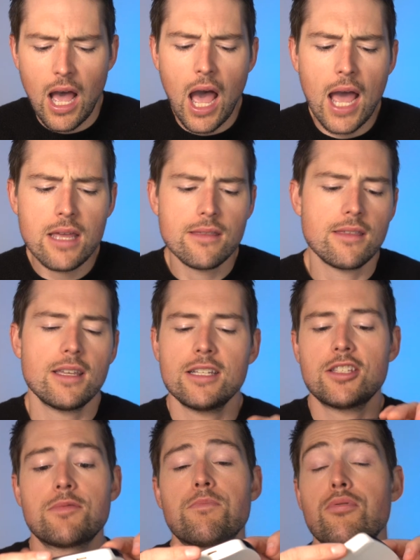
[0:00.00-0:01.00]
I think
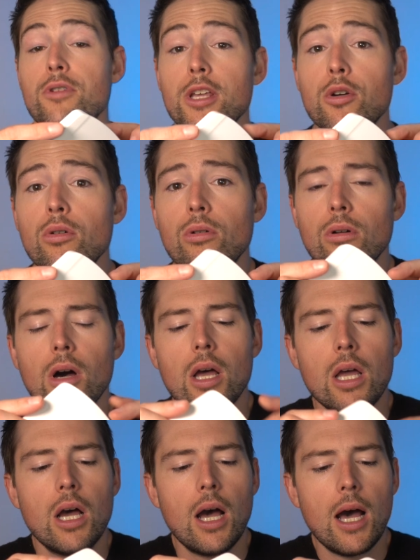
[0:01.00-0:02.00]
it's pretty cool.
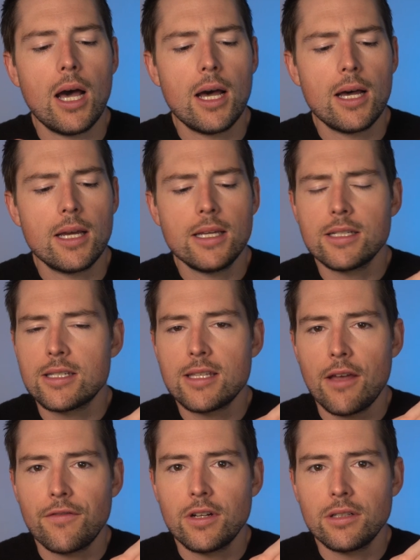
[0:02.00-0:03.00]
It's
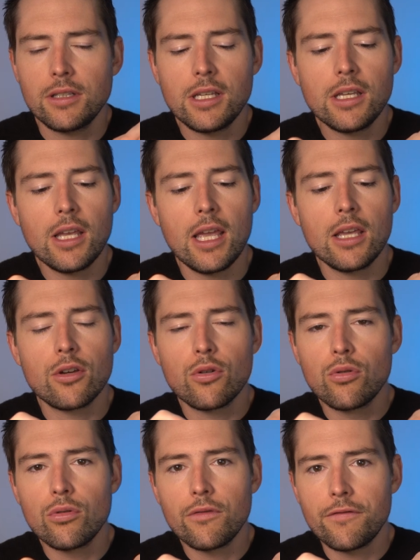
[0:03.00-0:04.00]
definitely a
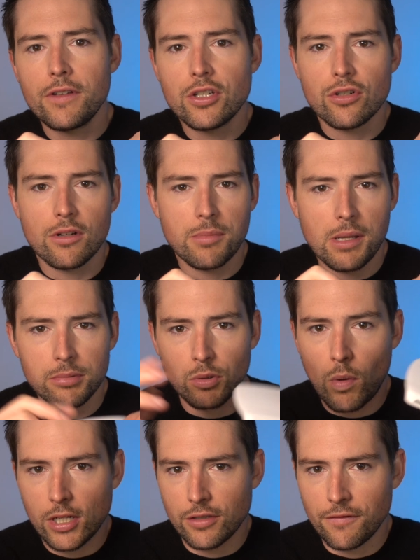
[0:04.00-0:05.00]
cool feature to be able to
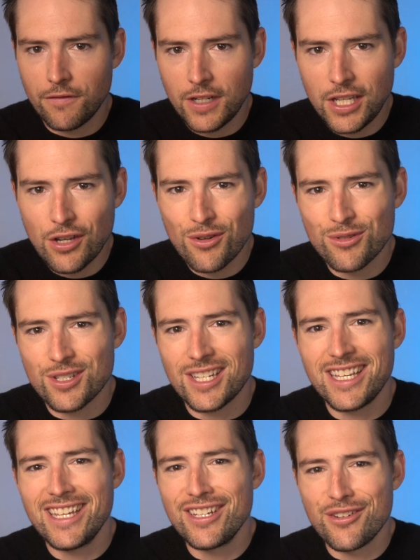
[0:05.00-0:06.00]
watch videos
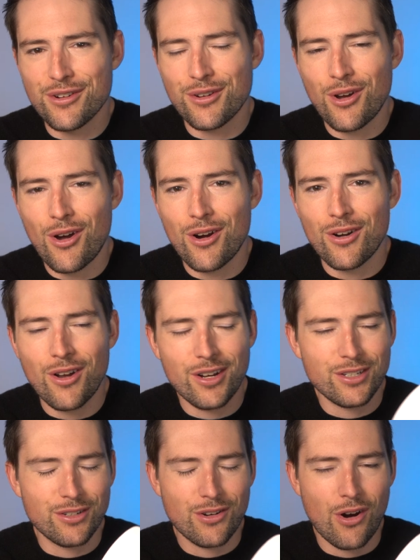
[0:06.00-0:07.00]
in your car
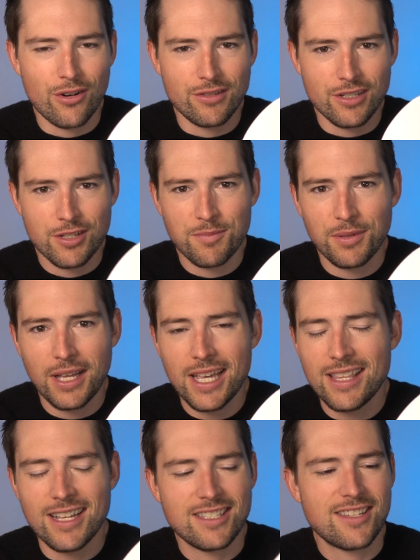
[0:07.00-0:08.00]
on your car
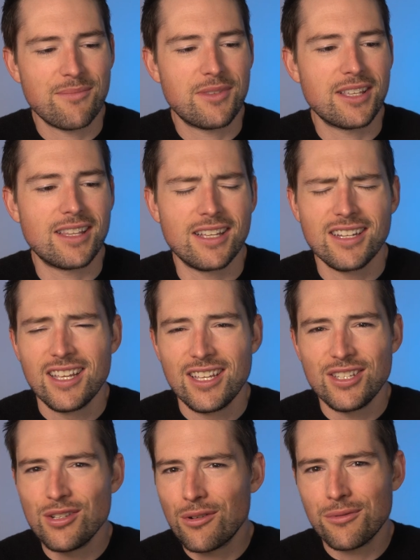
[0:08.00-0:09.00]
display. That's something that
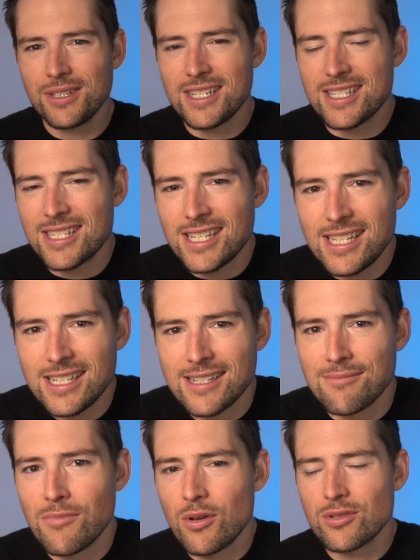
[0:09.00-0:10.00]
you don't really see
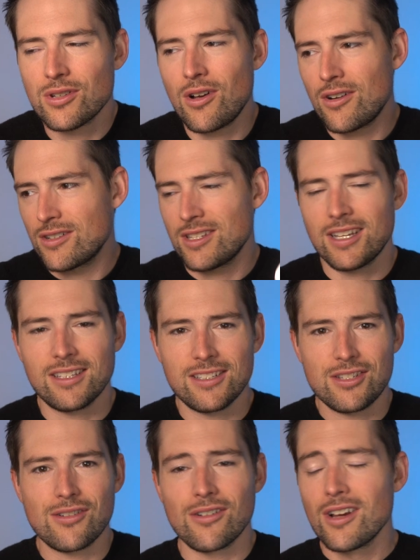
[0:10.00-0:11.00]
in most cars, like
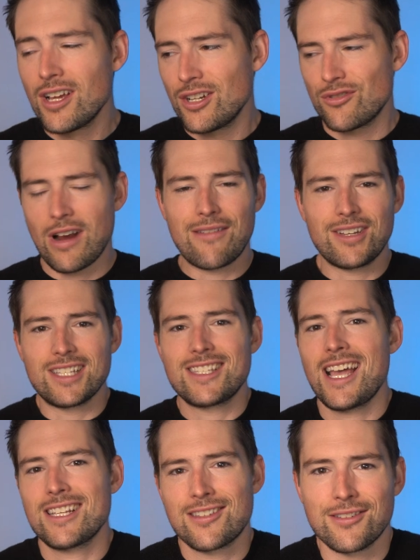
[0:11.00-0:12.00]
unless you're driving a
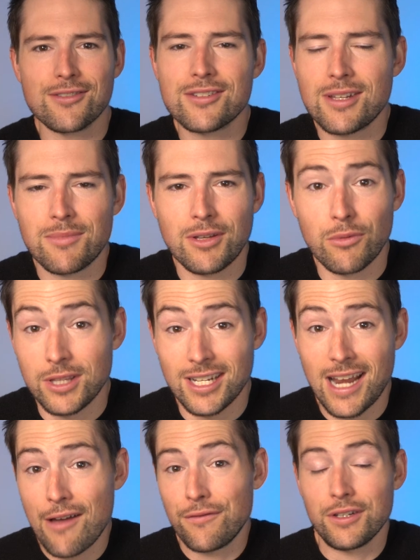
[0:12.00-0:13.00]
Tesla or something with the
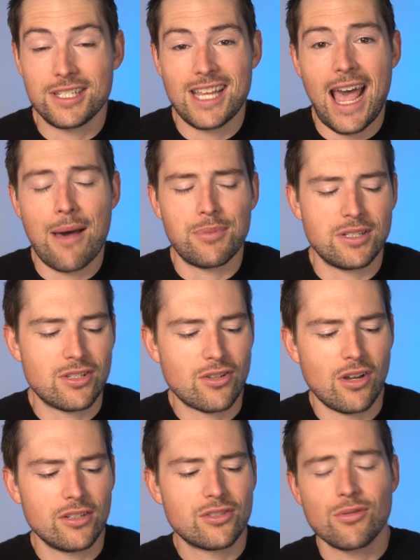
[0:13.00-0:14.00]
Netflix app
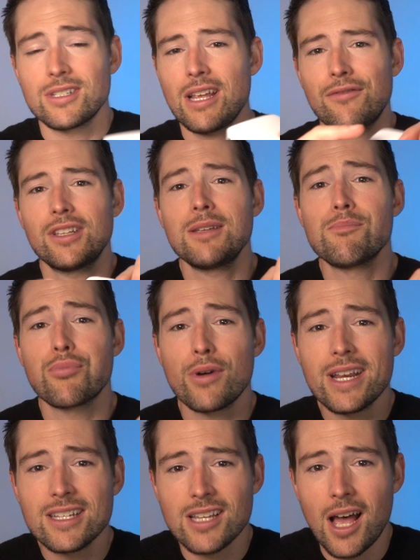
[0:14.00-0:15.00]
installed. So it definitely
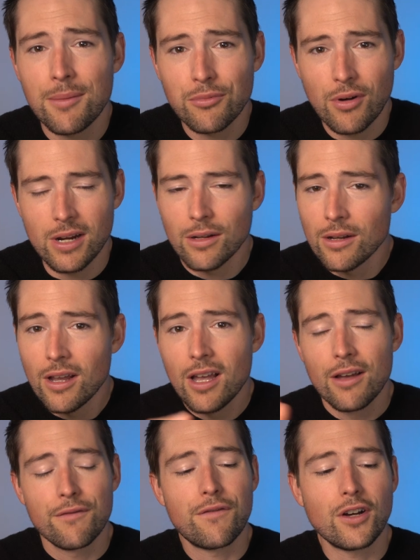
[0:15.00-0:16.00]
brings upgraded
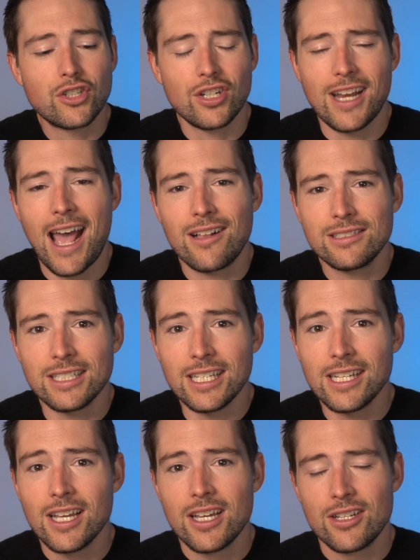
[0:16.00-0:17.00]

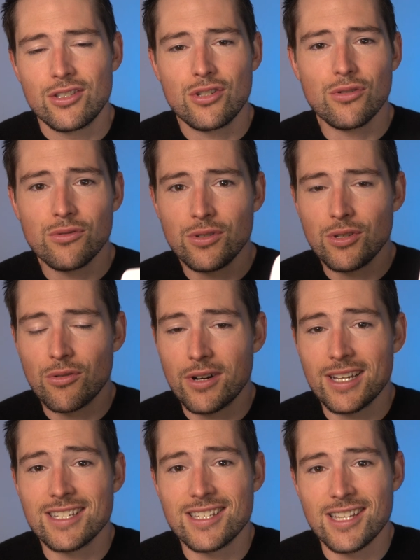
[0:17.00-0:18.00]
functionality to your
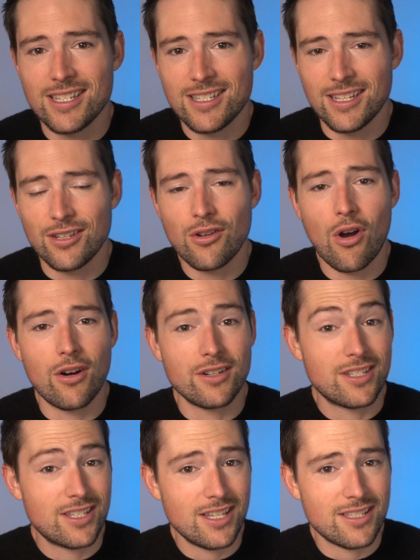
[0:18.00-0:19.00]
existing car
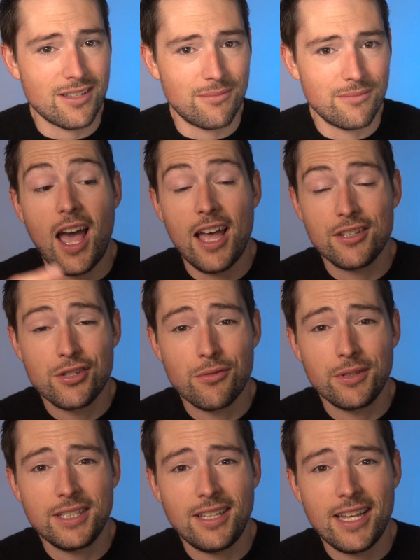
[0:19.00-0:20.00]
system. I also
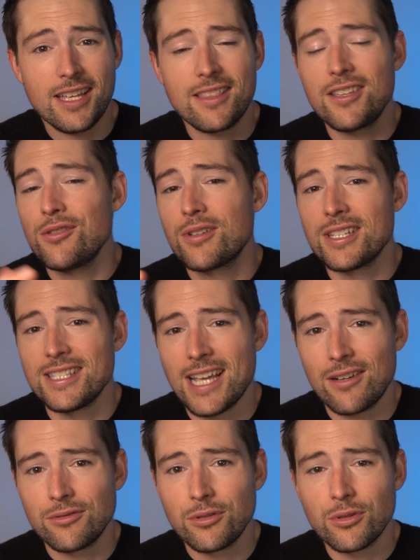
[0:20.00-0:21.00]
really like that you can
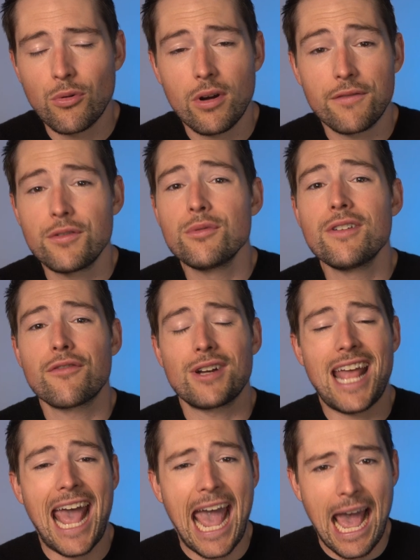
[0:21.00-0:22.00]
download quite a few
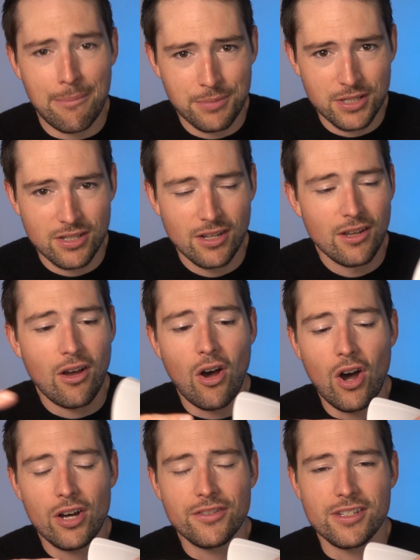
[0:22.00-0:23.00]
different apps
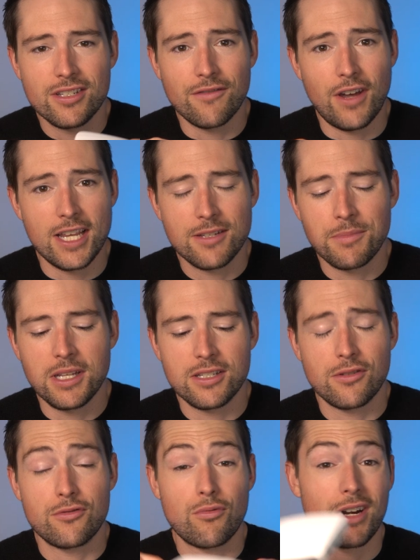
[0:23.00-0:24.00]
on this device because
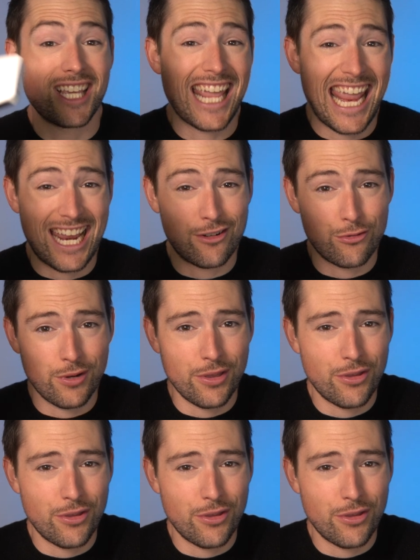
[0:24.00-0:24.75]
it's running Android